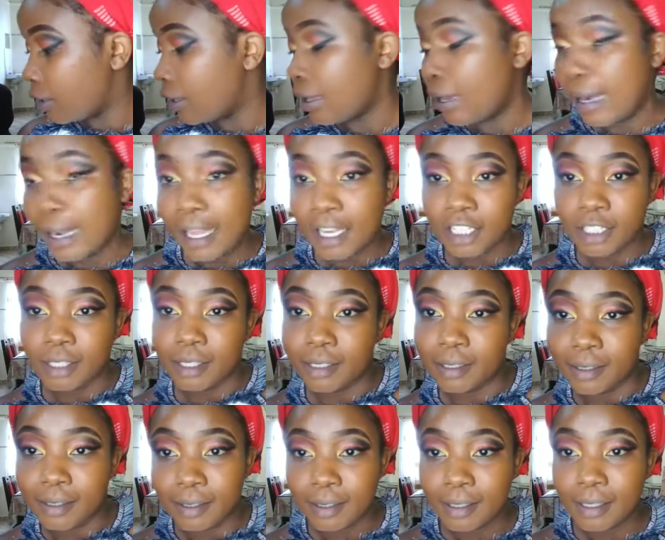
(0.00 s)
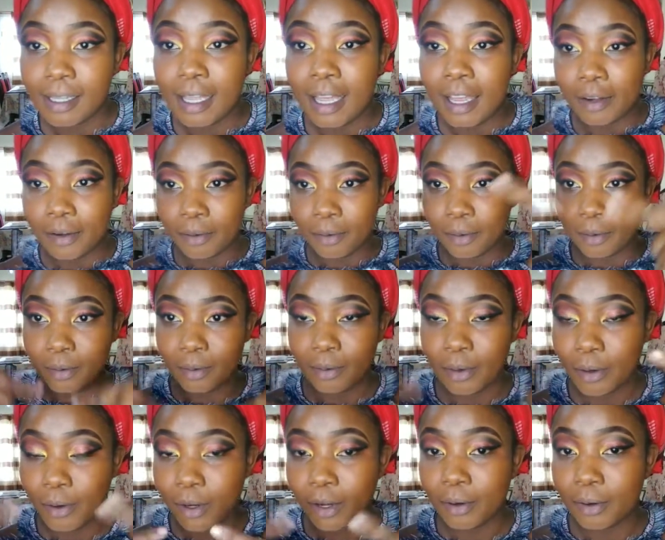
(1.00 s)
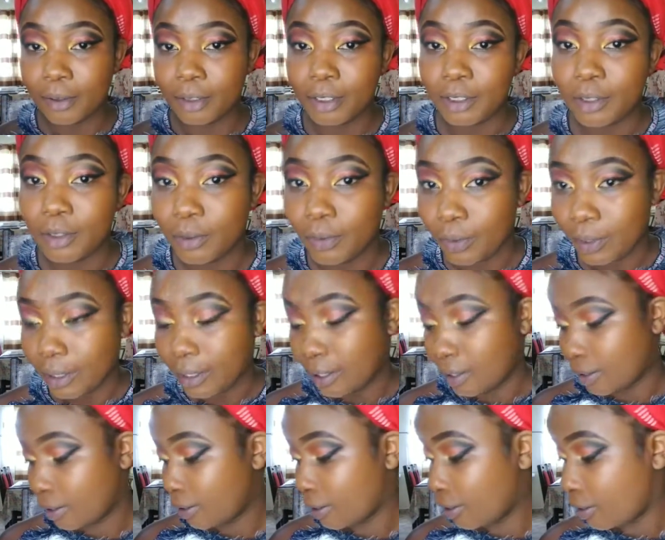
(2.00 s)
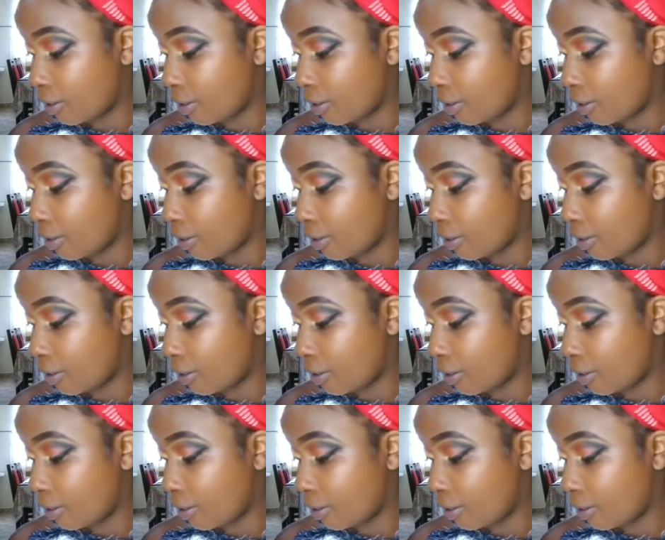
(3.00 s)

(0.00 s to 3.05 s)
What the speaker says: lashes and we're gonna continue with the